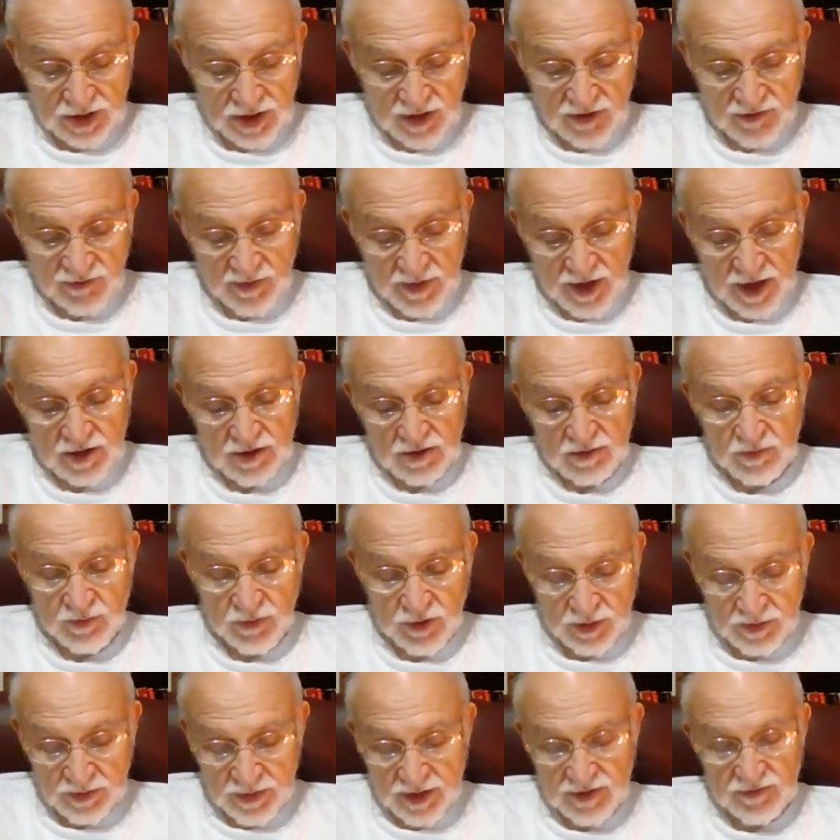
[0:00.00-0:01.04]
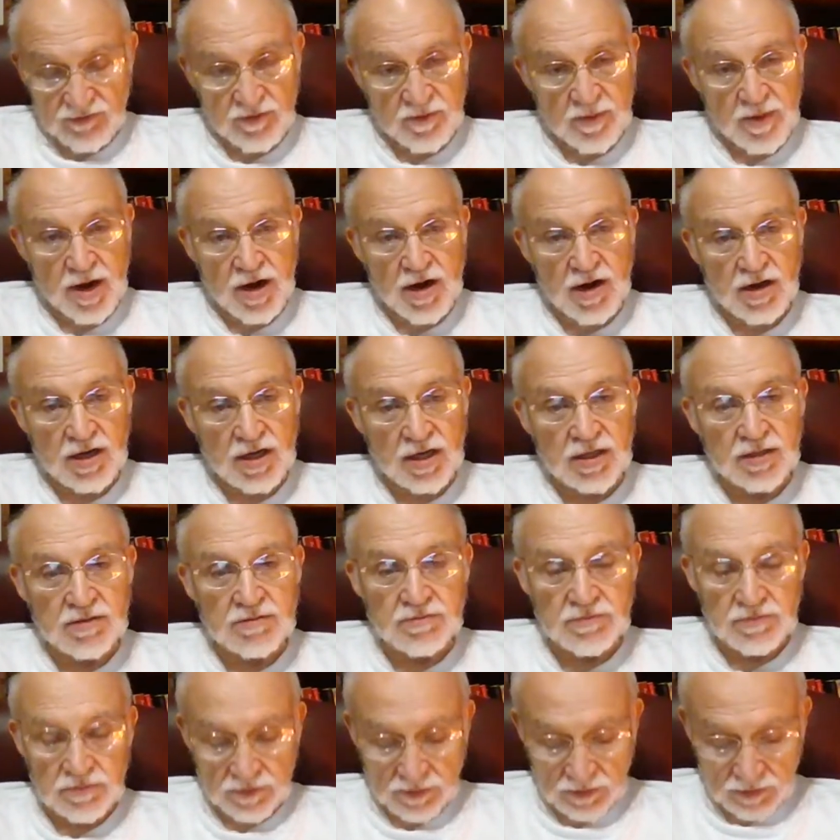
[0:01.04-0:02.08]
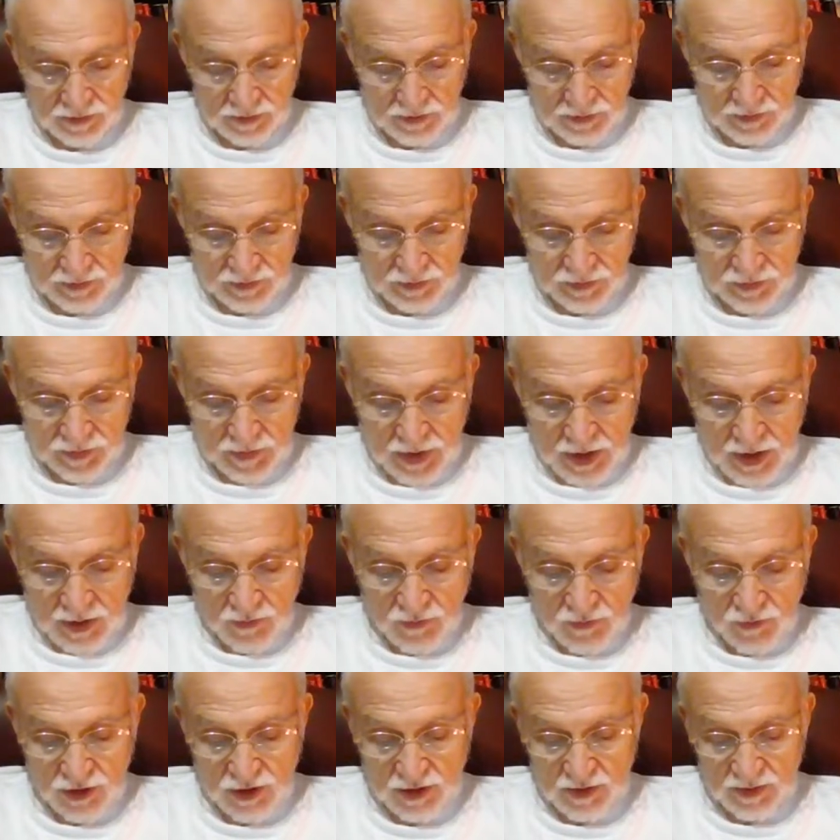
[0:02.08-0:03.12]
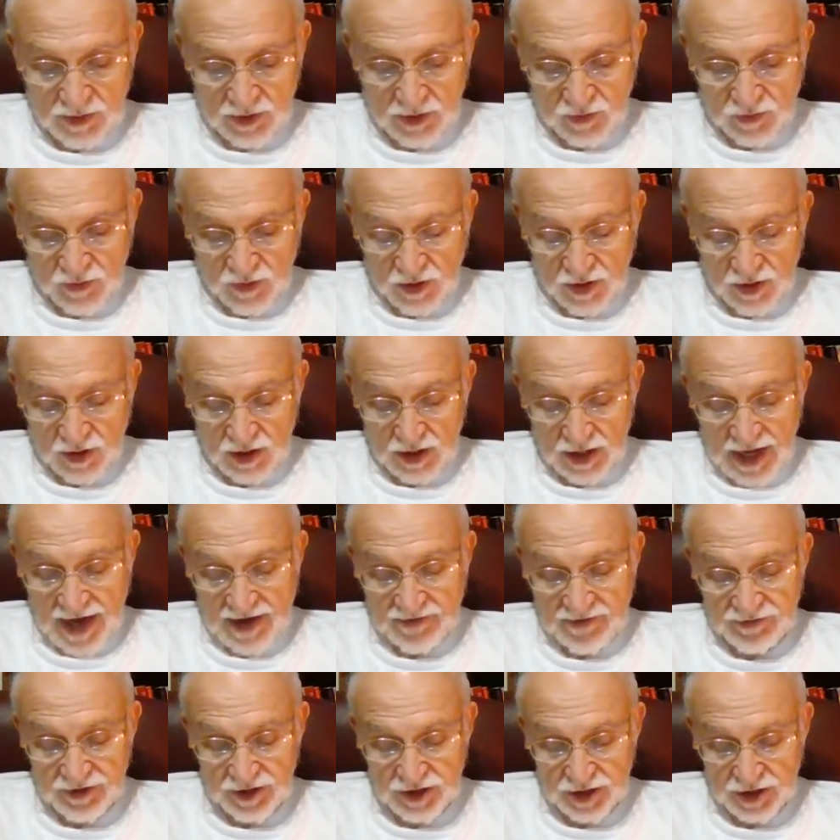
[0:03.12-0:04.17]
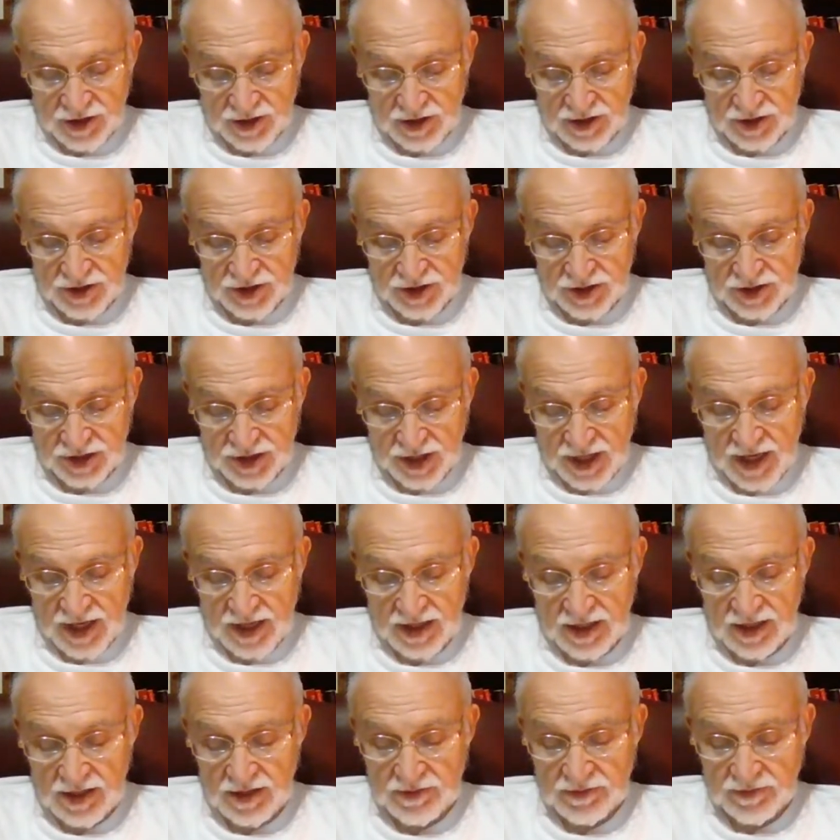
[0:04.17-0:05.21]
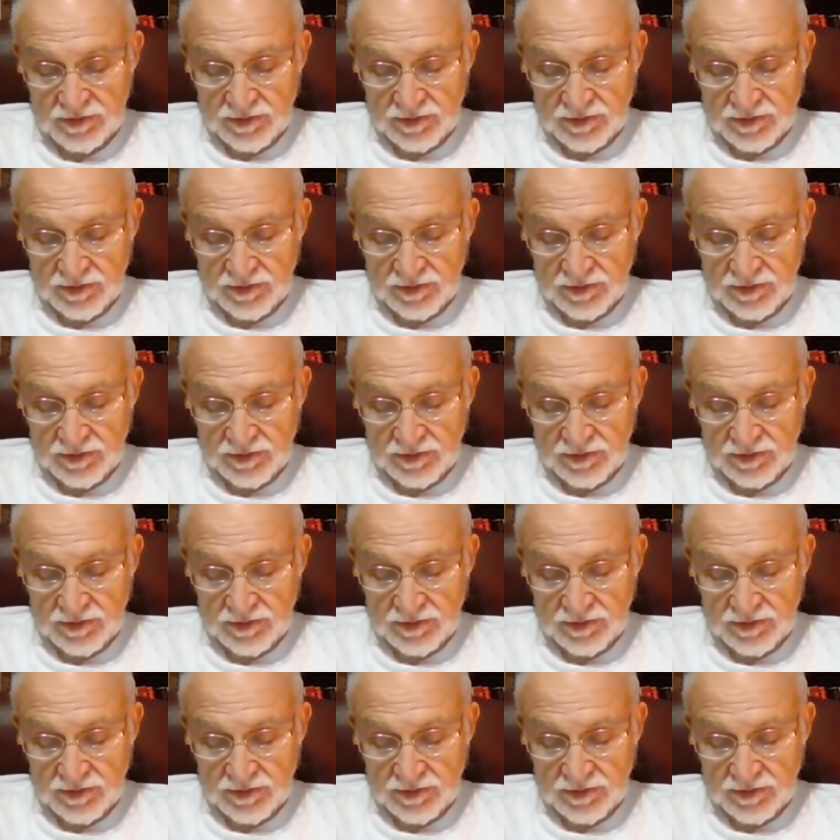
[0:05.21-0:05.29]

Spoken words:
of Modern Movement of America, Woodmen of the World Life Insurance Society,